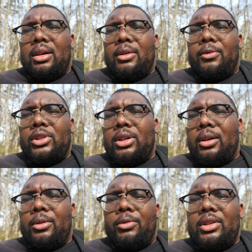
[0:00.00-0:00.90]

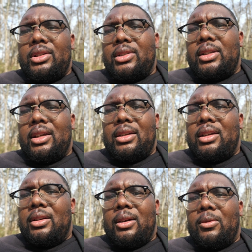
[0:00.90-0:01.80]
photography, just getting
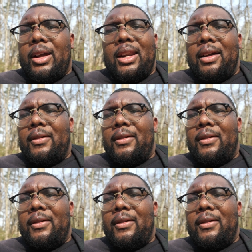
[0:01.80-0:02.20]
in there, right?